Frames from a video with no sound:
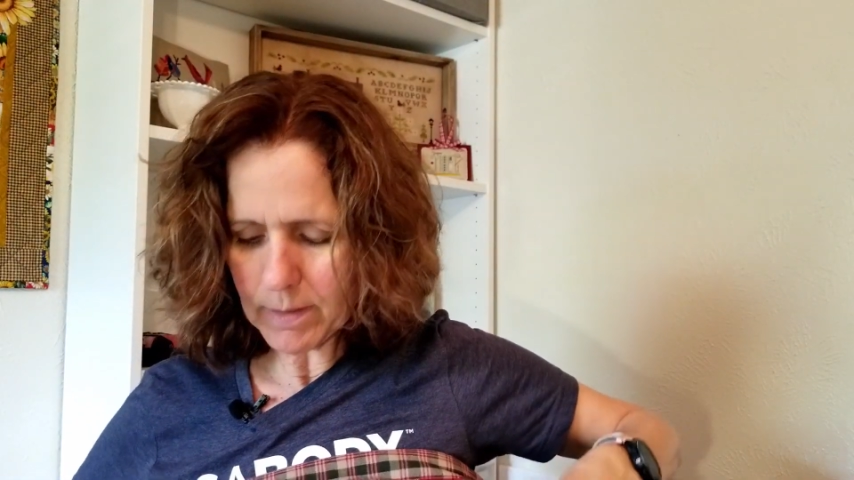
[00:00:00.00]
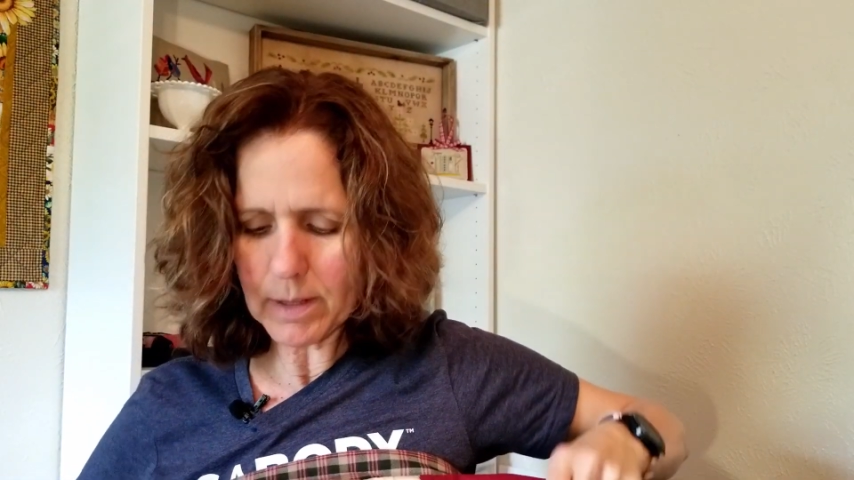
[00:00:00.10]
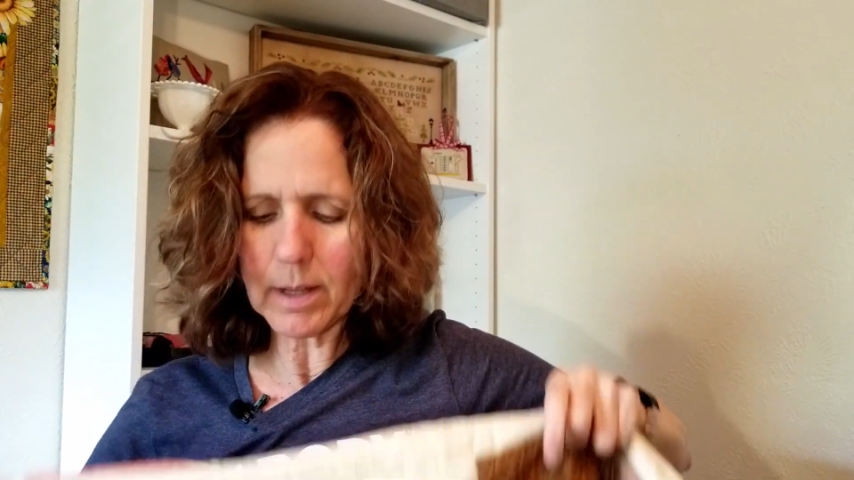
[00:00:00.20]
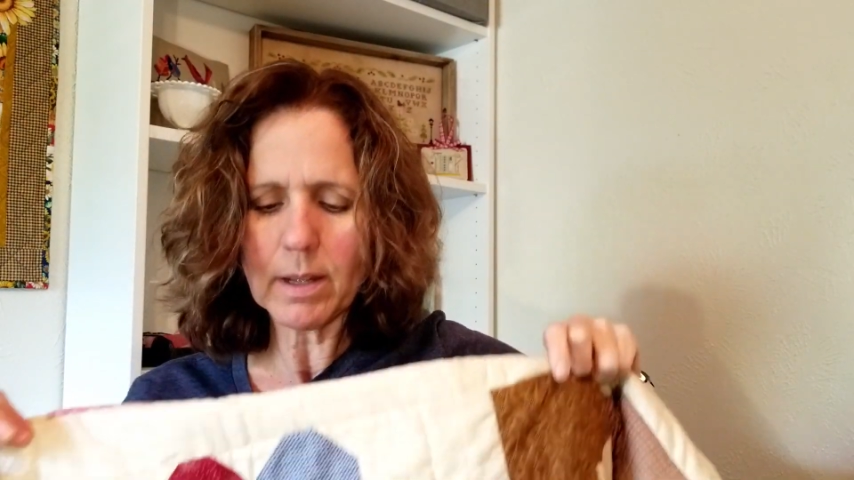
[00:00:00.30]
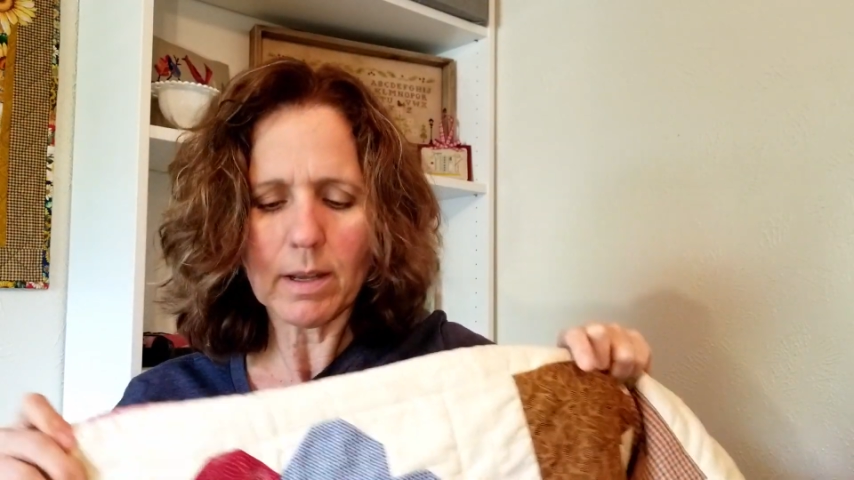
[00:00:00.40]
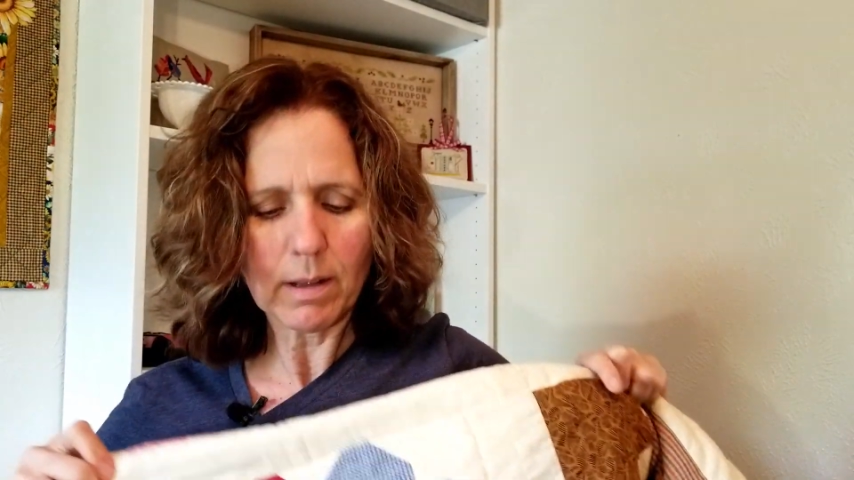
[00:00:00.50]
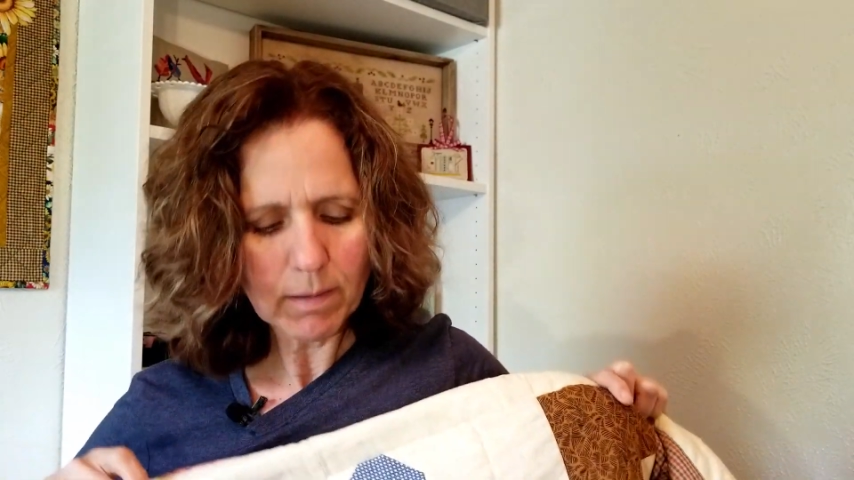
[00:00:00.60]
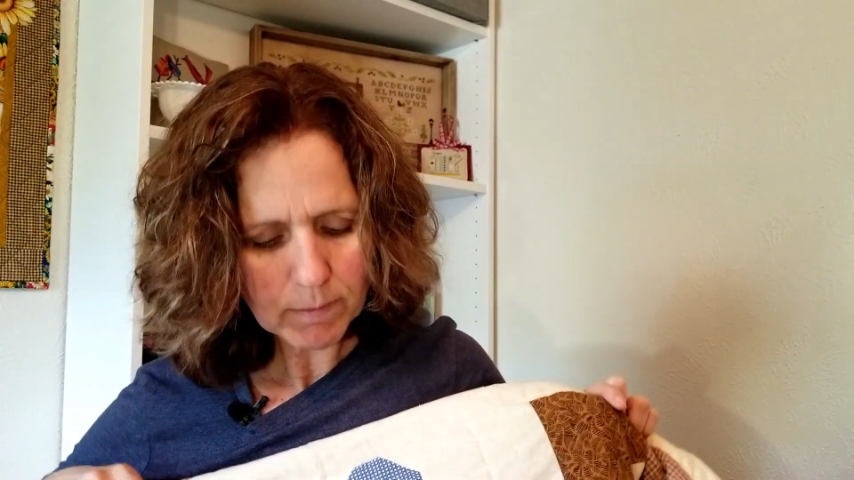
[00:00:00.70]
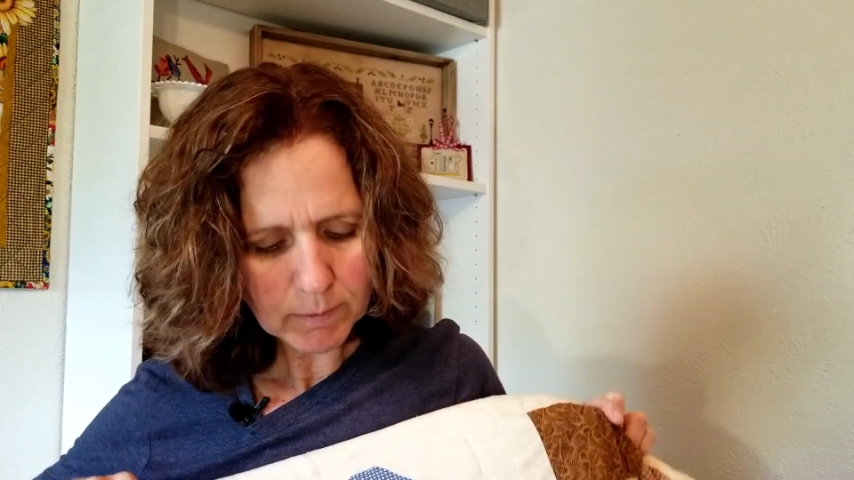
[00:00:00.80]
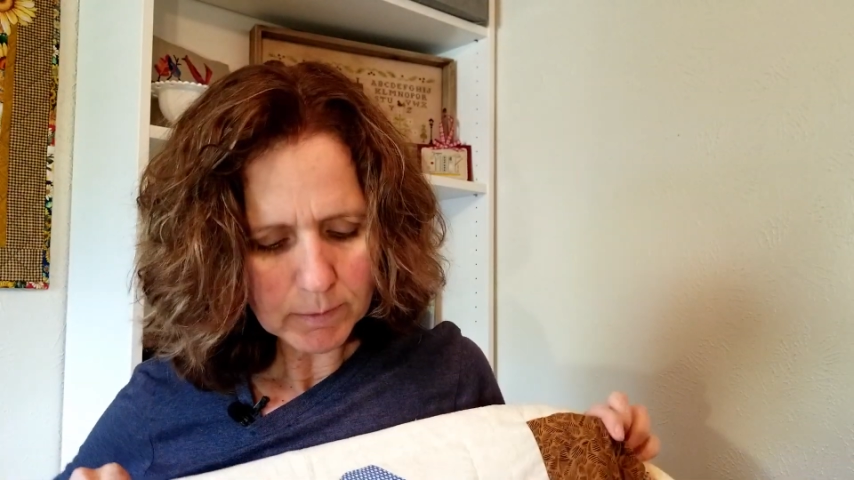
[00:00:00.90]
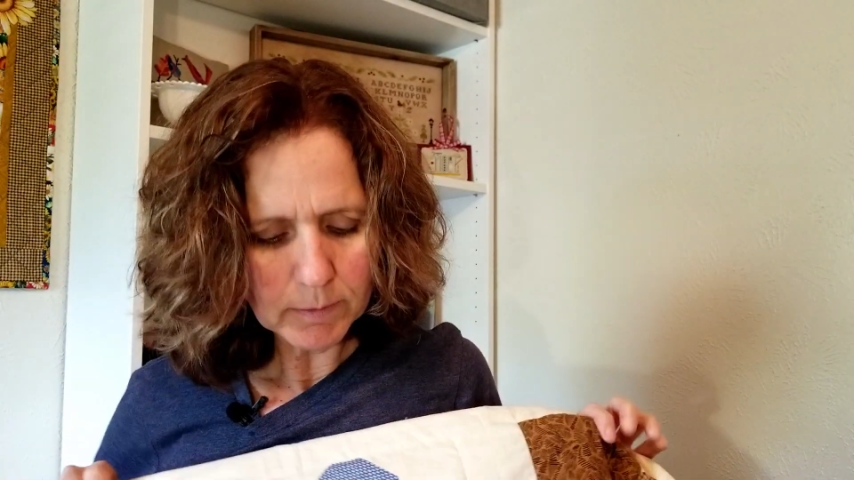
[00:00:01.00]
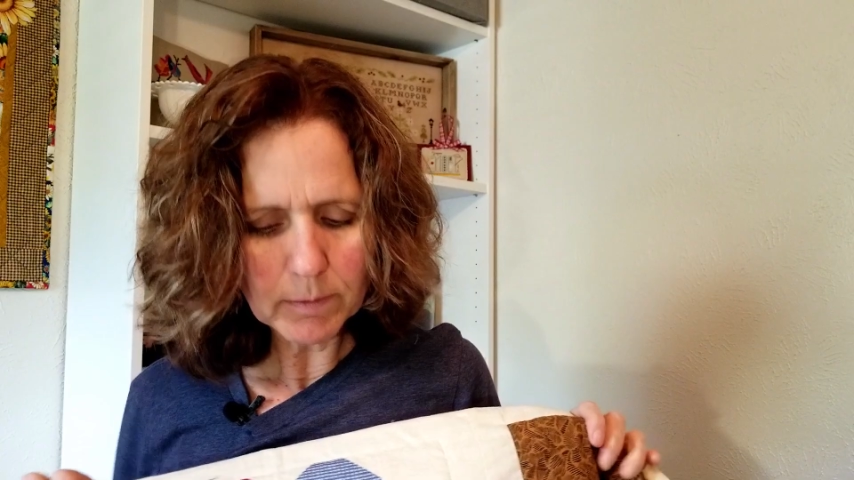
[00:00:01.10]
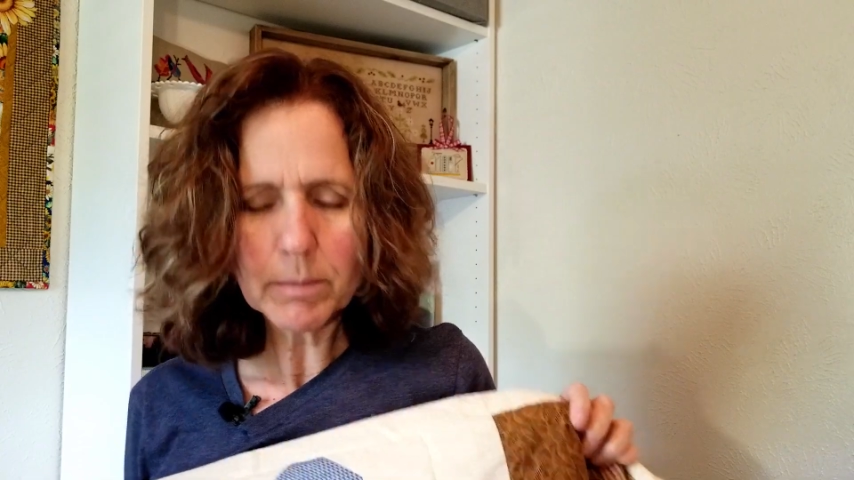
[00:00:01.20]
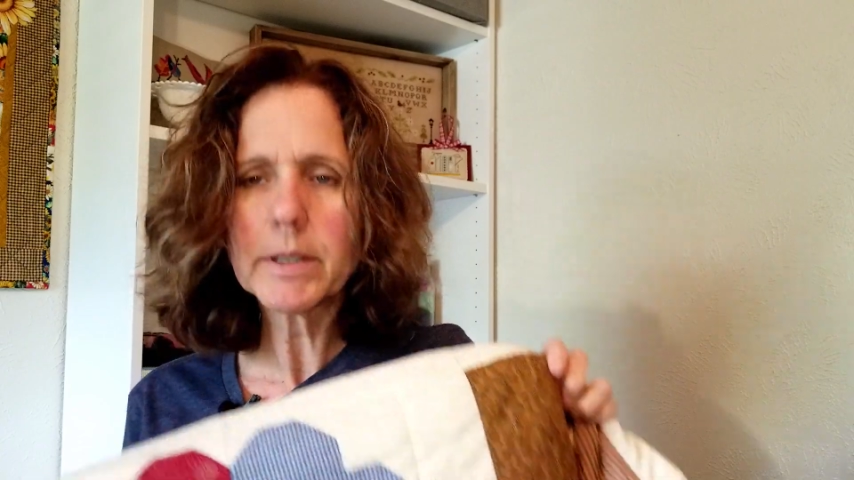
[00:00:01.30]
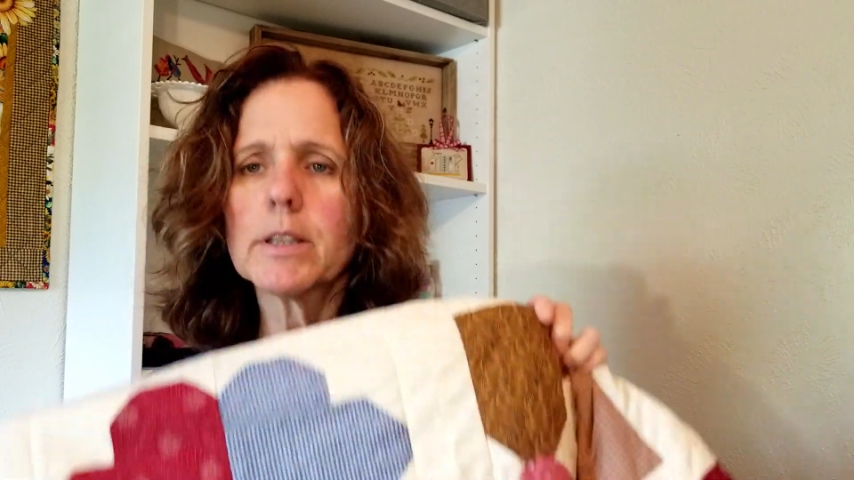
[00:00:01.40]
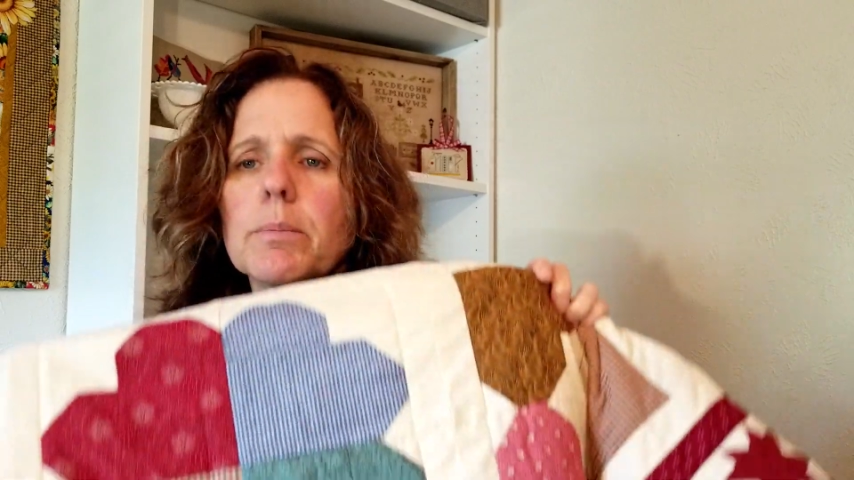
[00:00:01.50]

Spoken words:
the in the